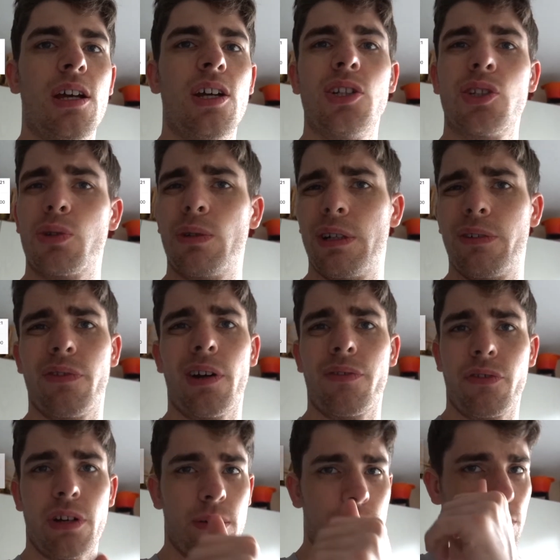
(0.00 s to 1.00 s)
25
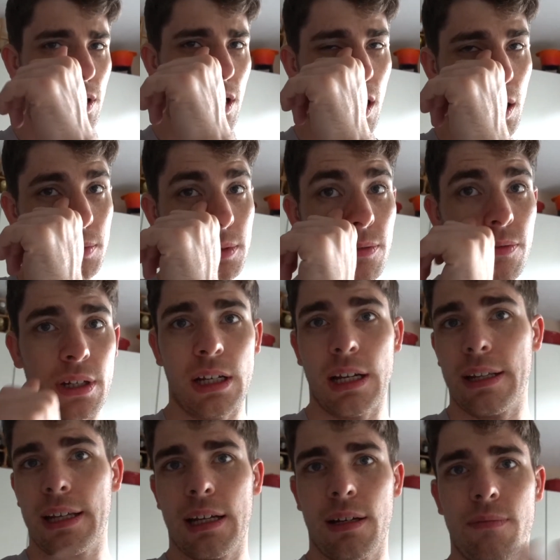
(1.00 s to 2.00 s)
grams of carbs, something like
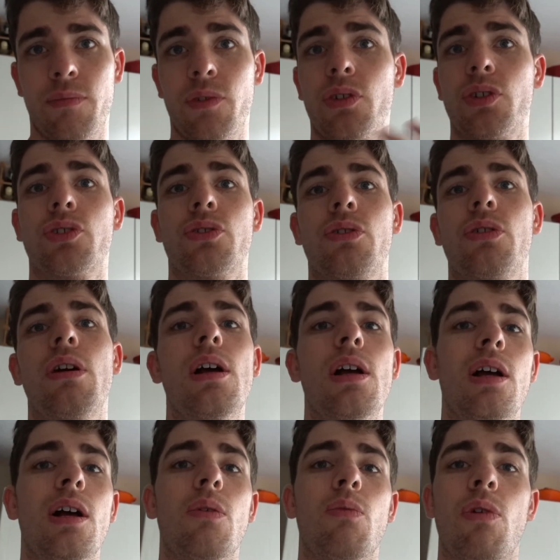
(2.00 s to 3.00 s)
that. I'm not sure.
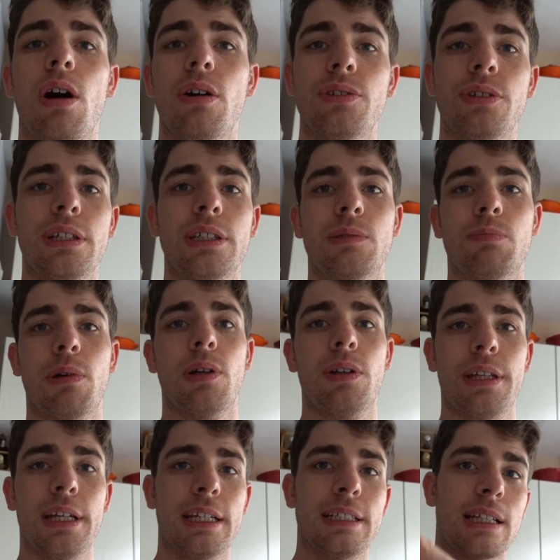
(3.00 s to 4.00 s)
What I'll do is put
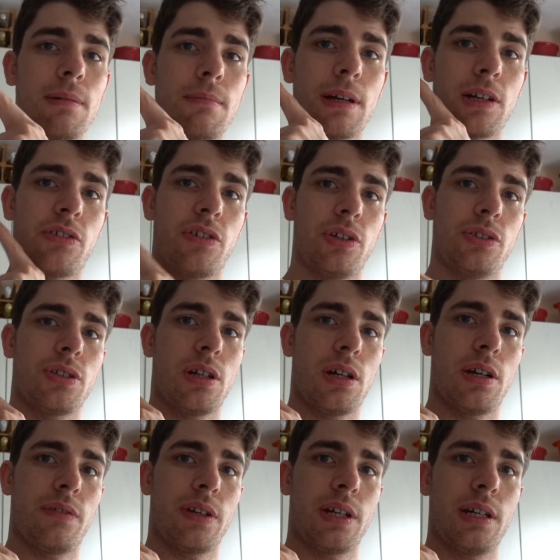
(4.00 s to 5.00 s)
the exact macros
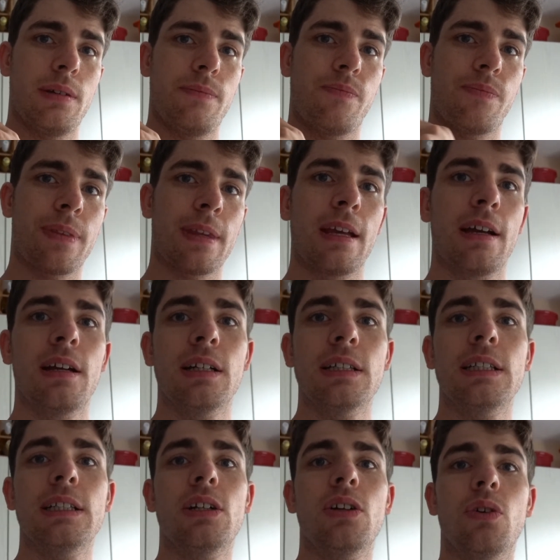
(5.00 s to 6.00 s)
over here.
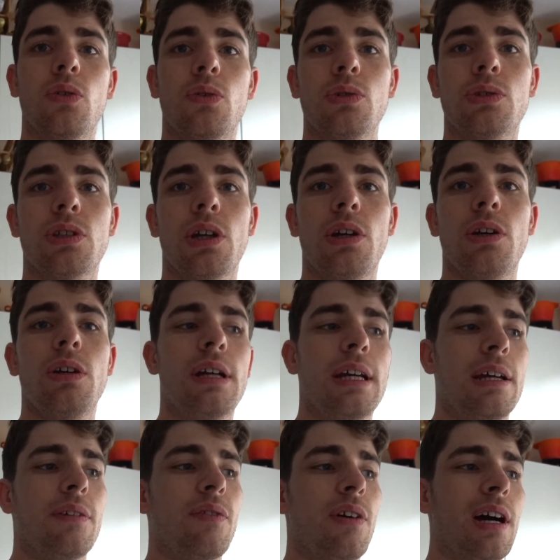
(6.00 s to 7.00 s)
Also,
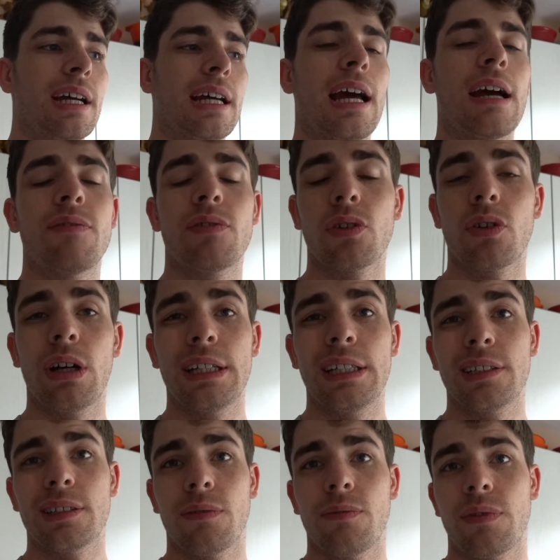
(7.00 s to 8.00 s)
if I haven't got any
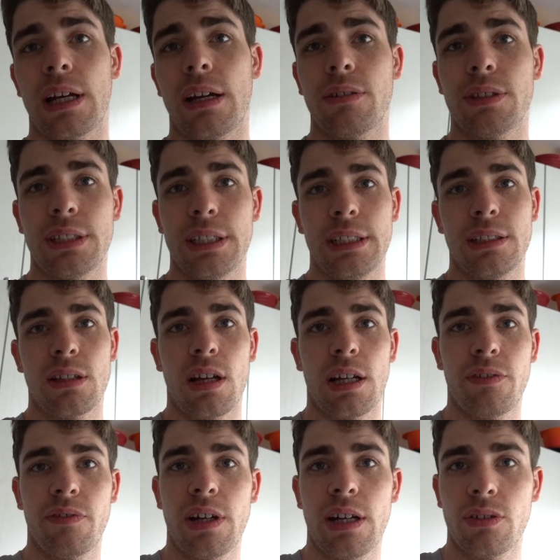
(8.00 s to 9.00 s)
sunflower seeds lying
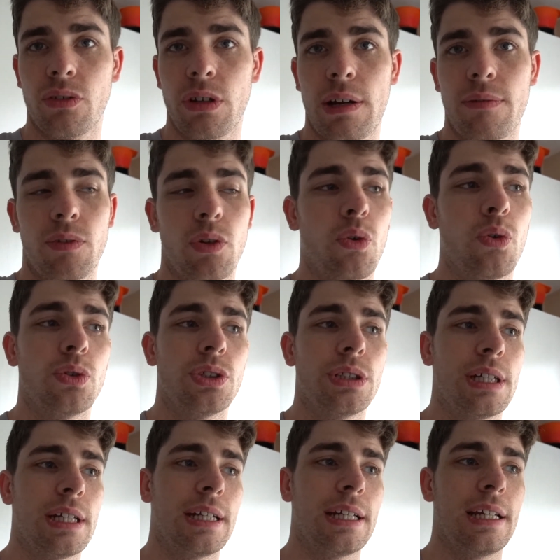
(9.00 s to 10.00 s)
around or I haven't ordered
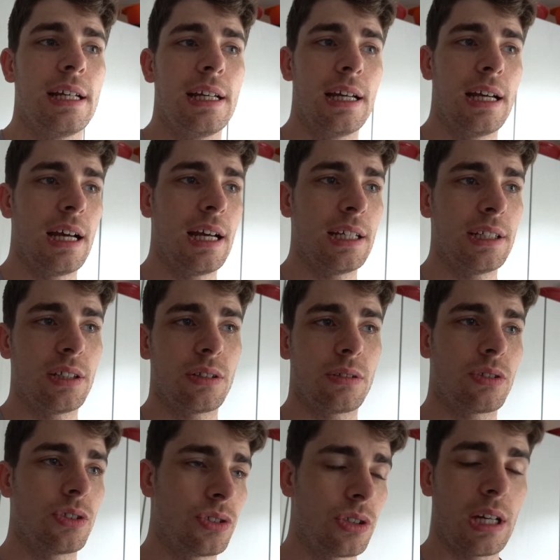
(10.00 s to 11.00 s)
any,
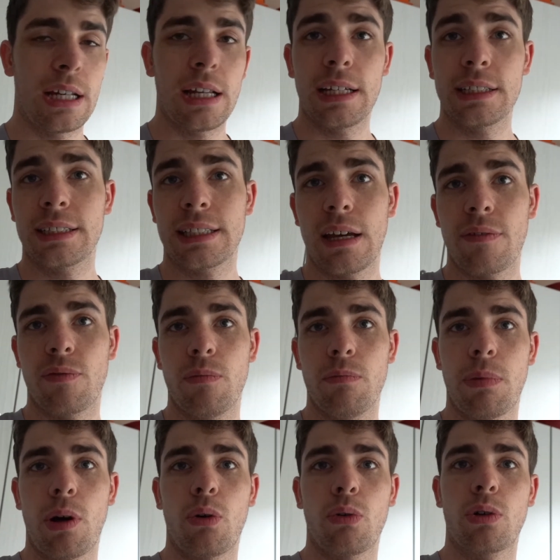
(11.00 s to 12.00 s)
because I like to get from
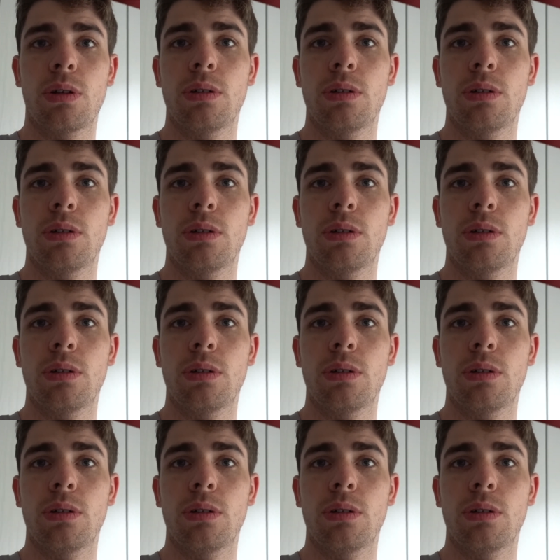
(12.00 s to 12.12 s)
bulk